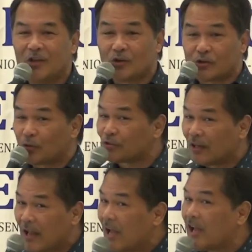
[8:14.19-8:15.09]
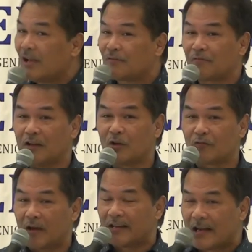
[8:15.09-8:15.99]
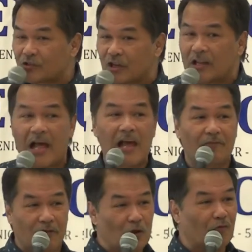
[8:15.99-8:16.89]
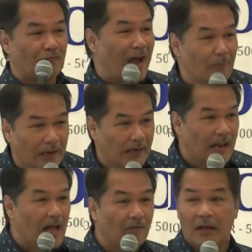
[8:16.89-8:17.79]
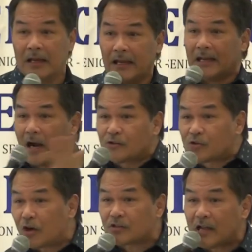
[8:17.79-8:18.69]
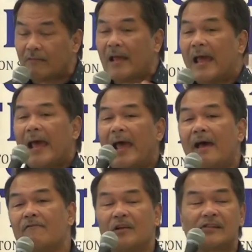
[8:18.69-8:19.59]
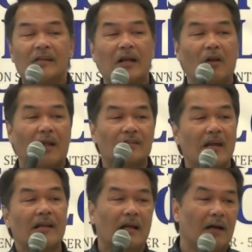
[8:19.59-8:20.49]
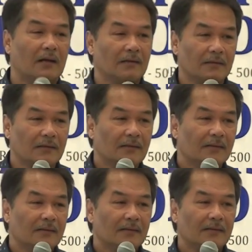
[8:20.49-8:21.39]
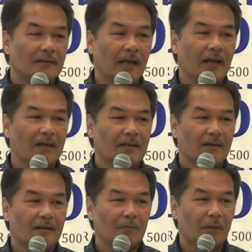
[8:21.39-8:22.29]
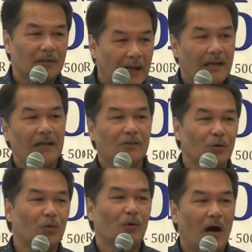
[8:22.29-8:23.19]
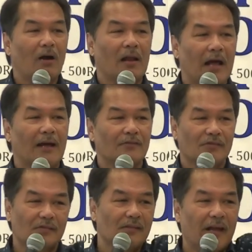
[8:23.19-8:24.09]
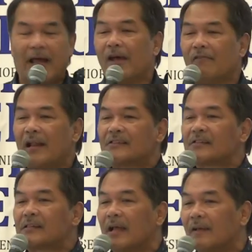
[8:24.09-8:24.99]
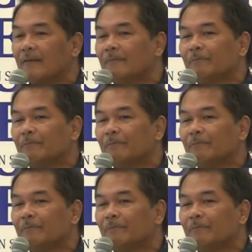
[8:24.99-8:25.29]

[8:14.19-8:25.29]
in your social life, in your financial life, in your family life, in our church life, every single agenda okay, pertaining to our lives, heaven has a say.